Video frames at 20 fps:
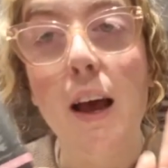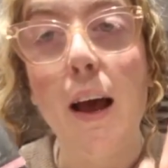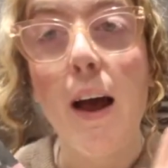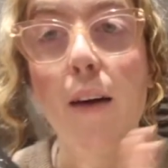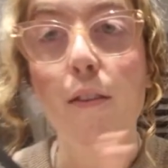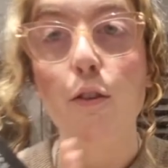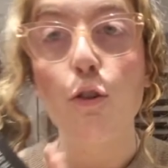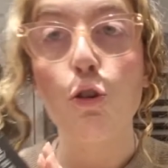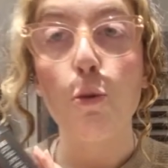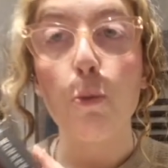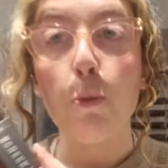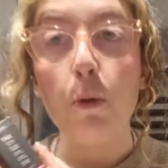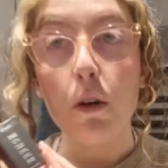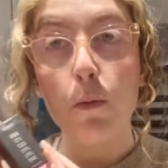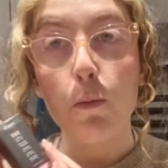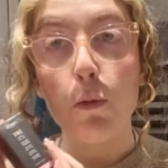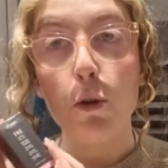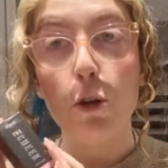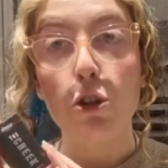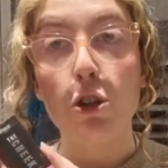Have a couple
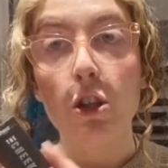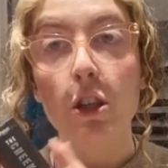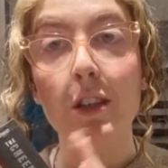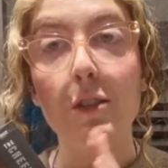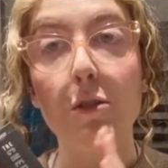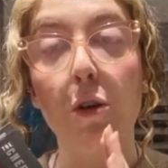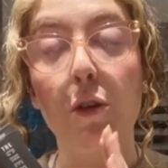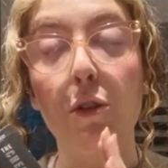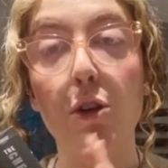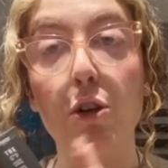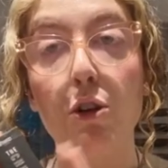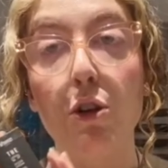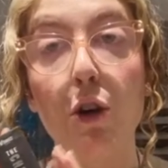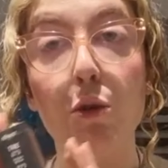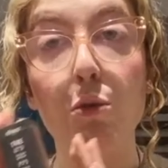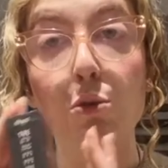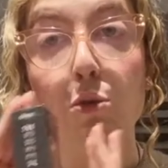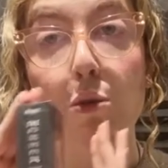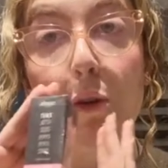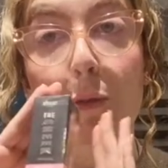of blushes on the go,
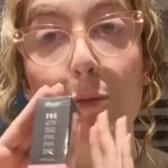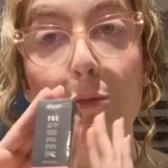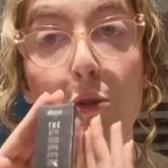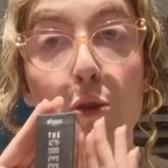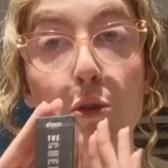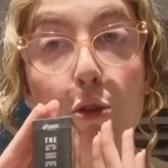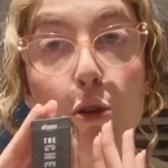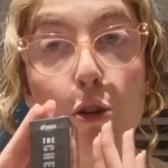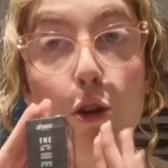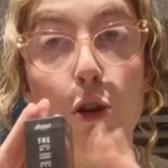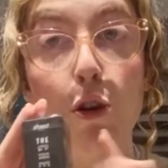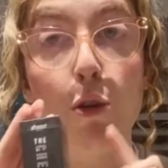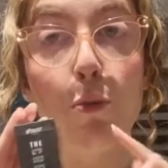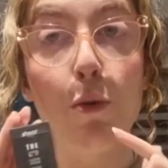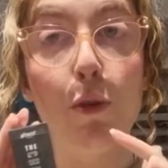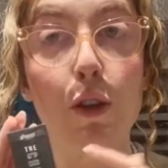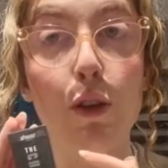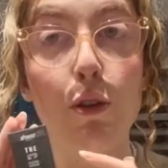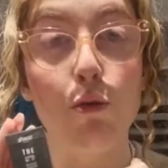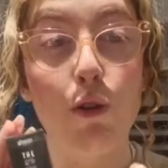so I'm not going to
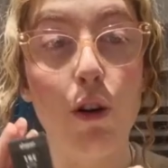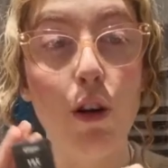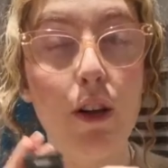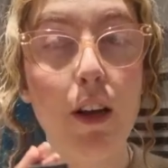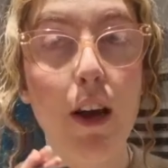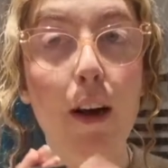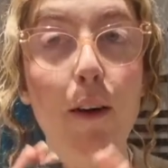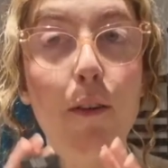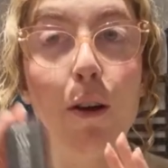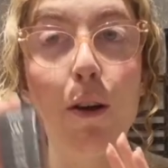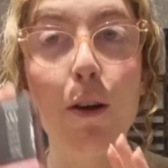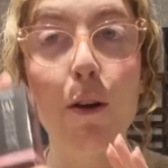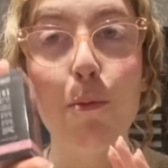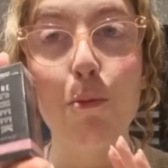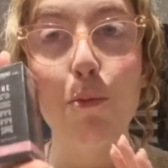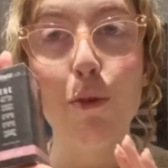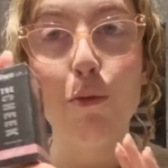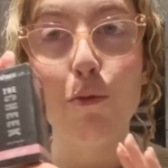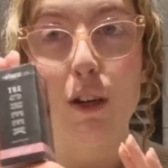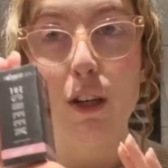open this right now,
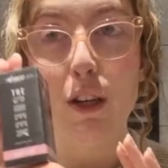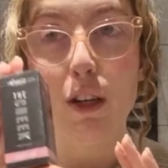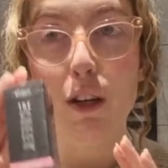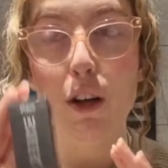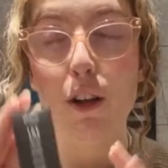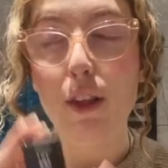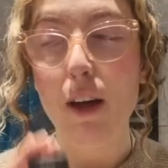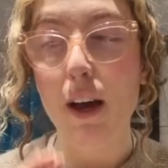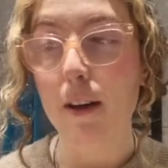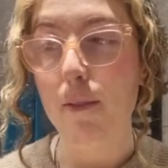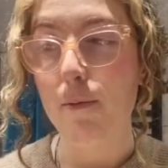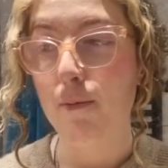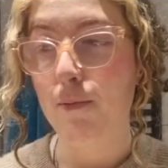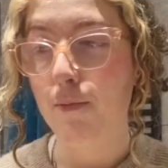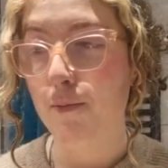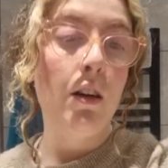but really like that.